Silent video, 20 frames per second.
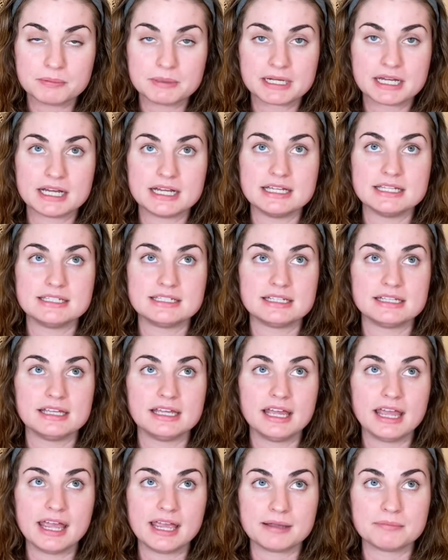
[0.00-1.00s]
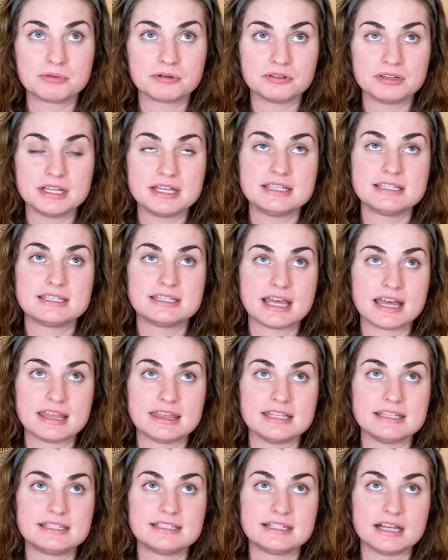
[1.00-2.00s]
because Amber Lynn said
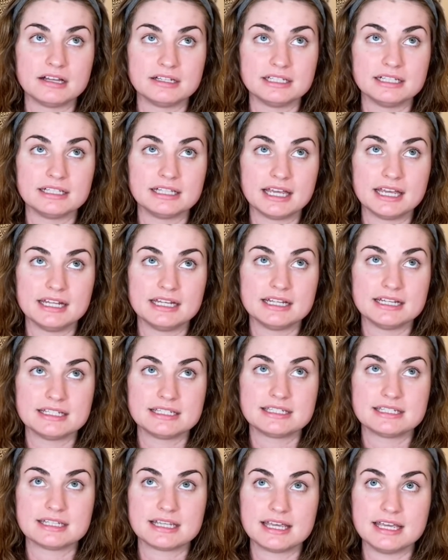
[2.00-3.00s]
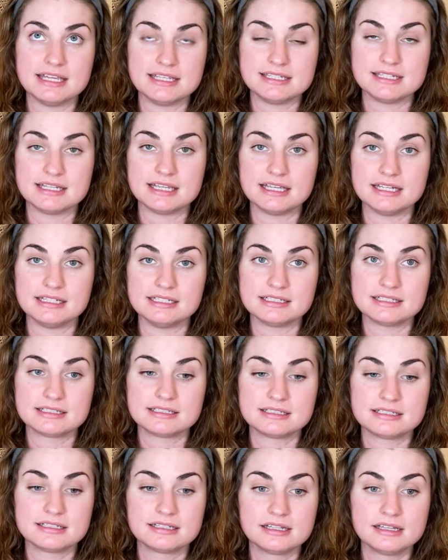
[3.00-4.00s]
that cellulitis
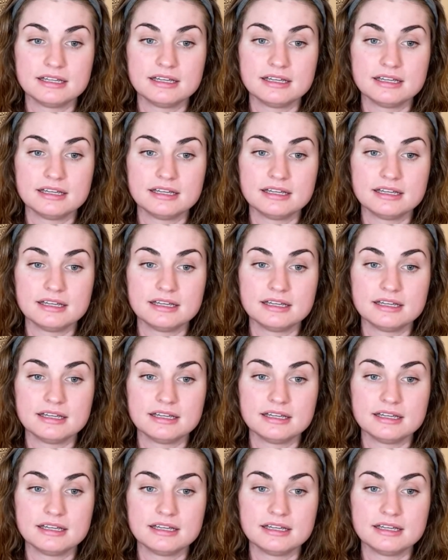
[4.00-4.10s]
isn't